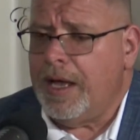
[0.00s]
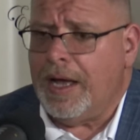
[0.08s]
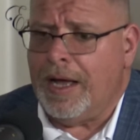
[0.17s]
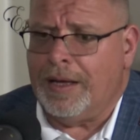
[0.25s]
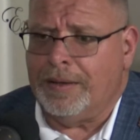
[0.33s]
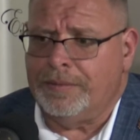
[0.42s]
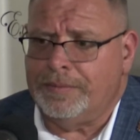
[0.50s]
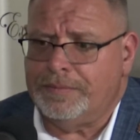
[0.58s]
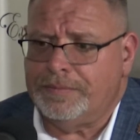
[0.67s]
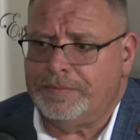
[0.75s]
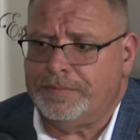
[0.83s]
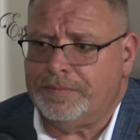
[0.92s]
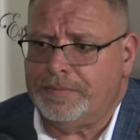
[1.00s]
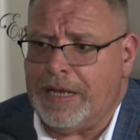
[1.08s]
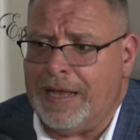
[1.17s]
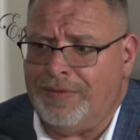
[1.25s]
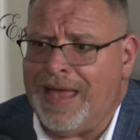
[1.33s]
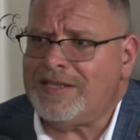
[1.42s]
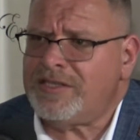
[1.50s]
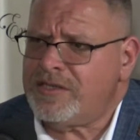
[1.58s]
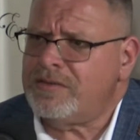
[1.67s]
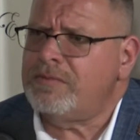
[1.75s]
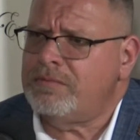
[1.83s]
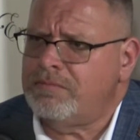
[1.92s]
Um, and
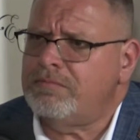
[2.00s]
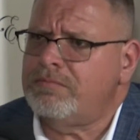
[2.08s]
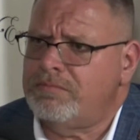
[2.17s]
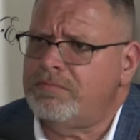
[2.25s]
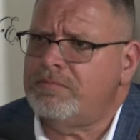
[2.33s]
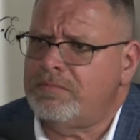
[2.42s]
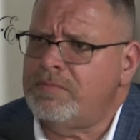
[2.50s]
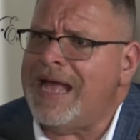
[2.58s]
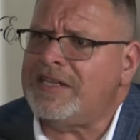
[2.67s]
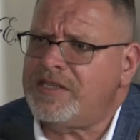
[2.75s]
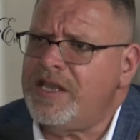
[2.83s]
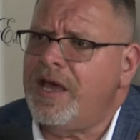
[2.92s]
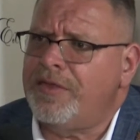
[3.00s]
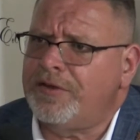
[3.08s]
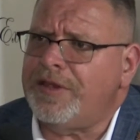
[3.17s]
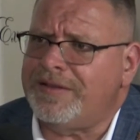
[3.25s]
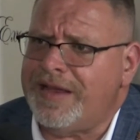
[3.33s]
that's that's the other thing